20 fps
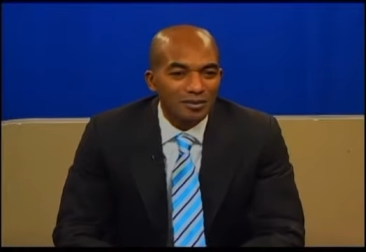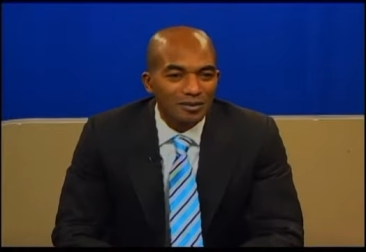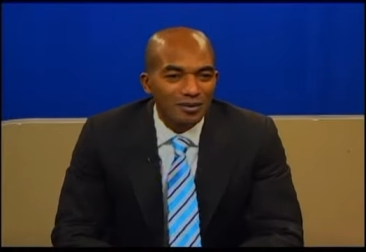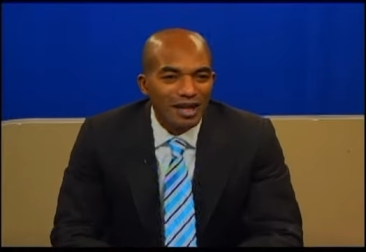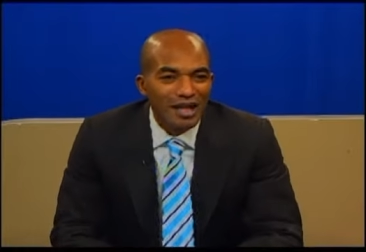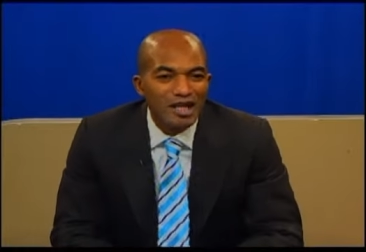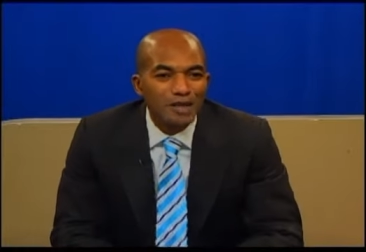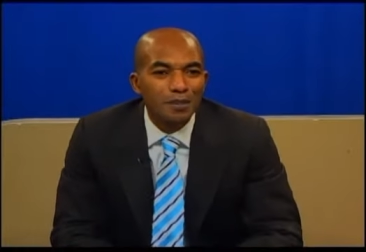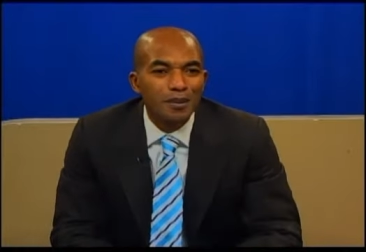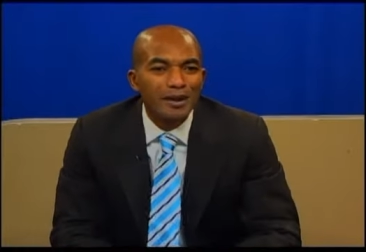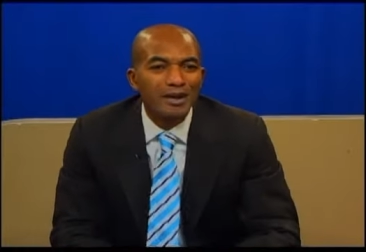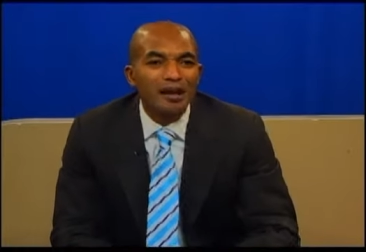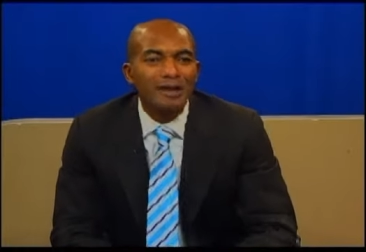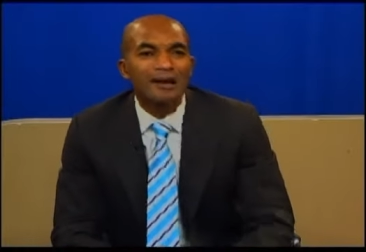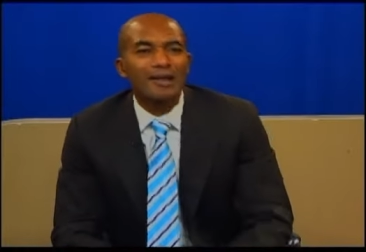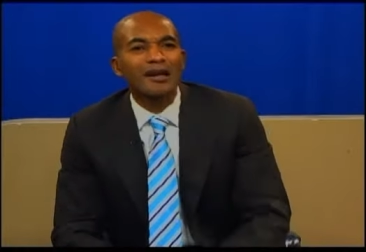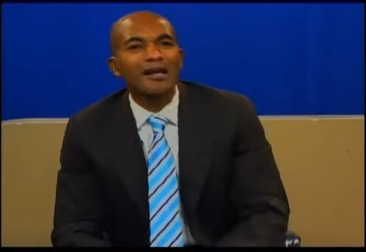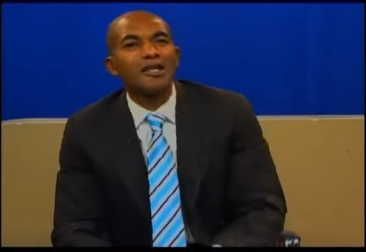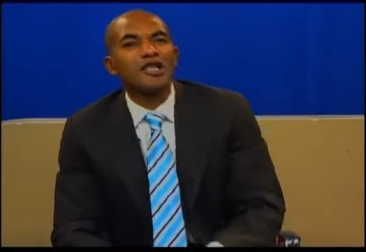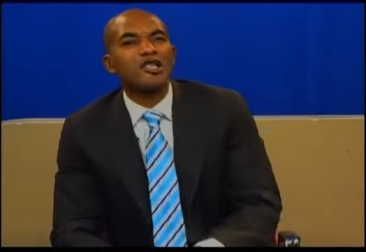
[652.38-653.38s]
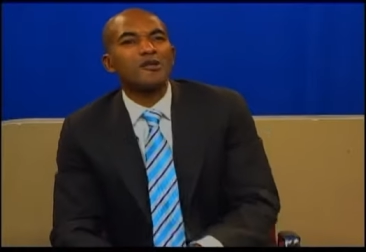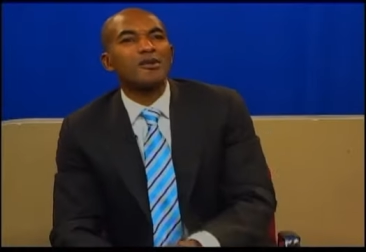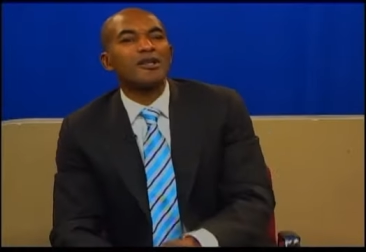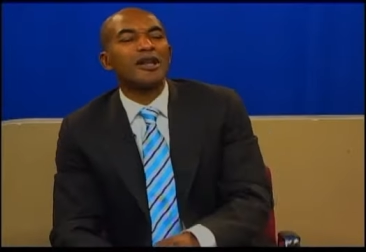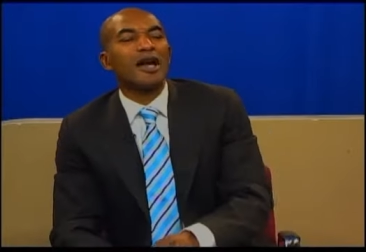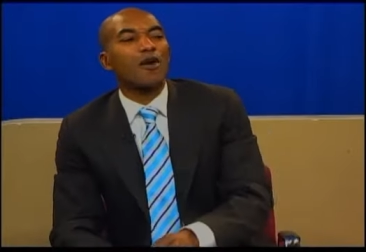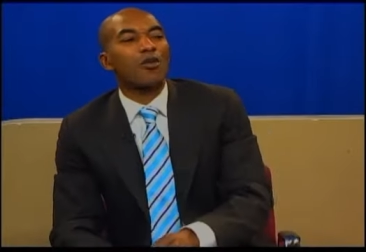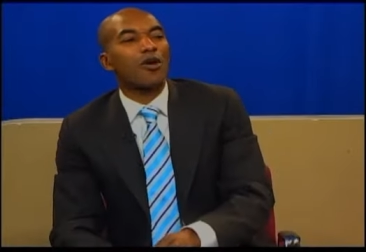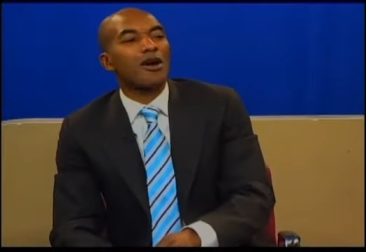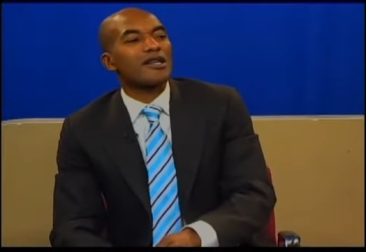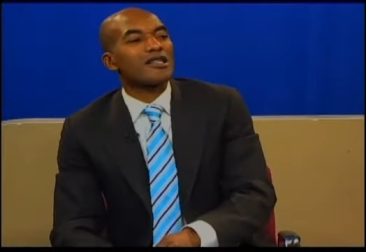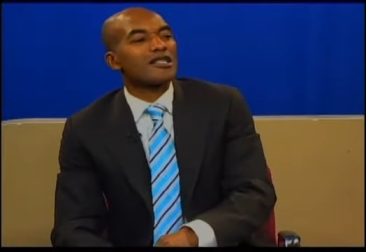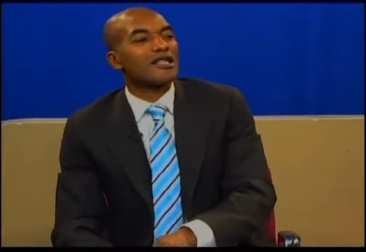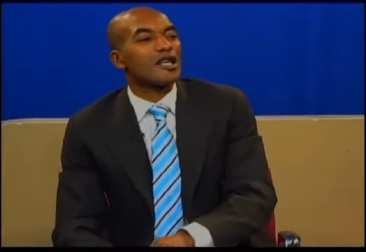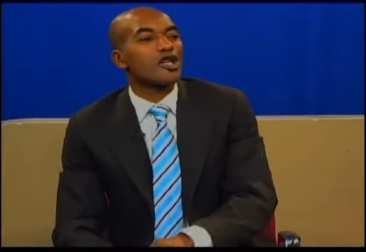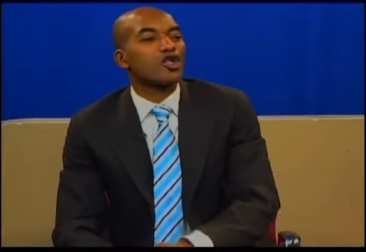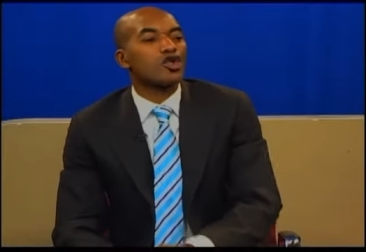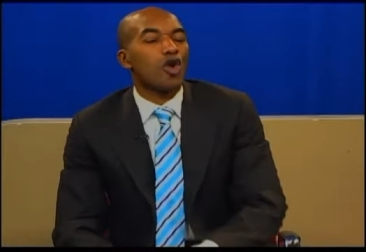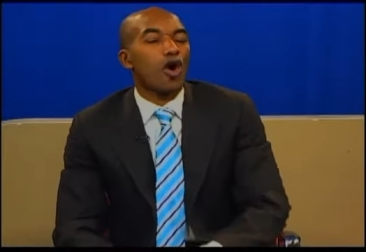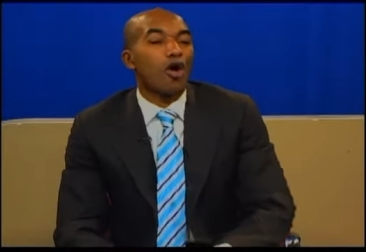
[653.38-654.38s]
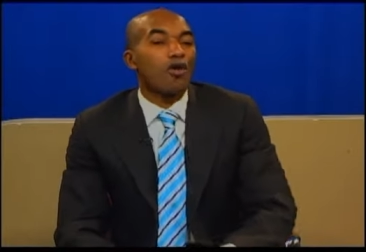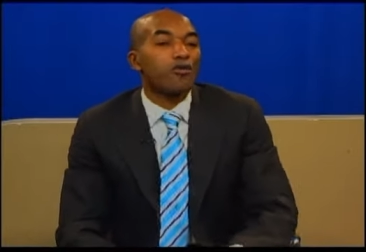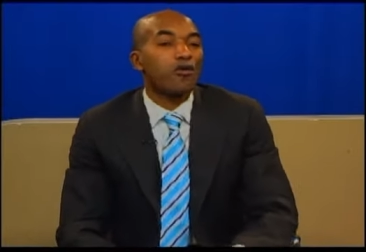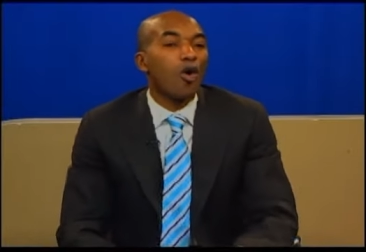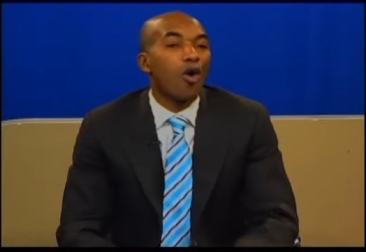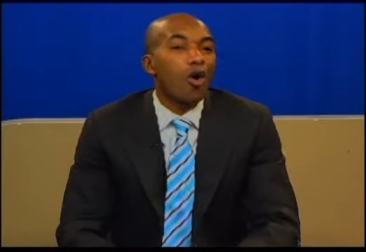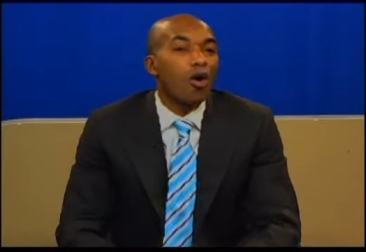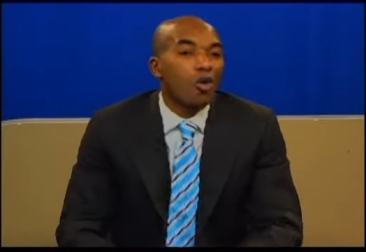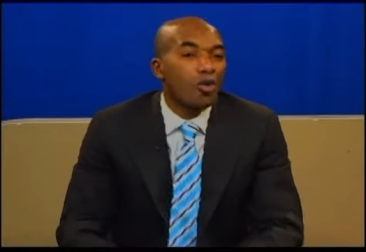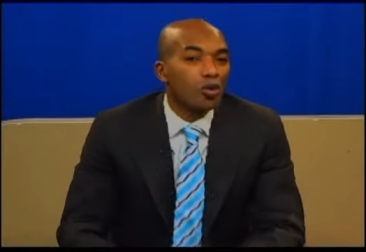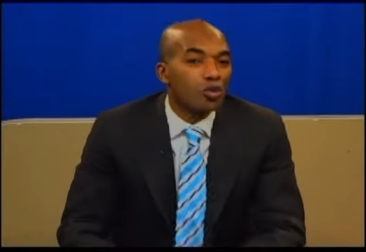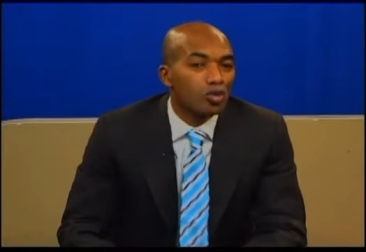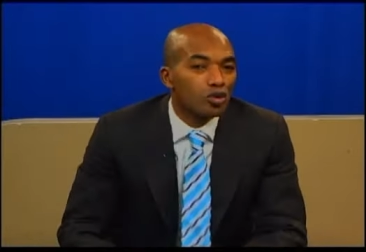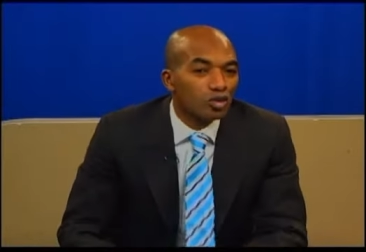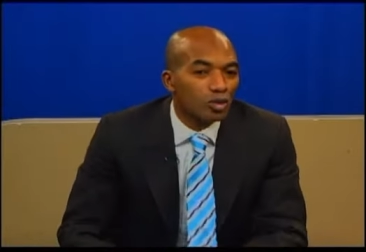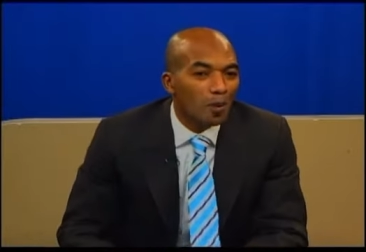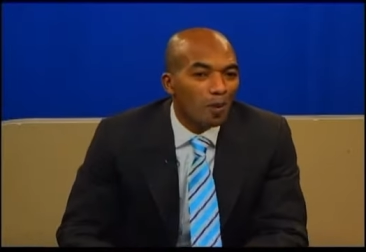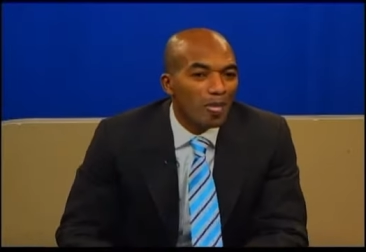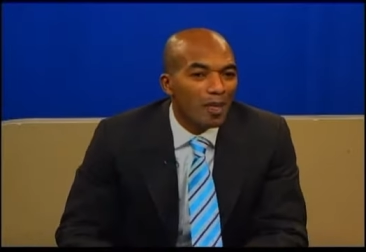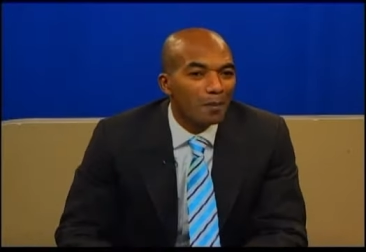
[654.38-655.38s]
It's been, it's been around since of old,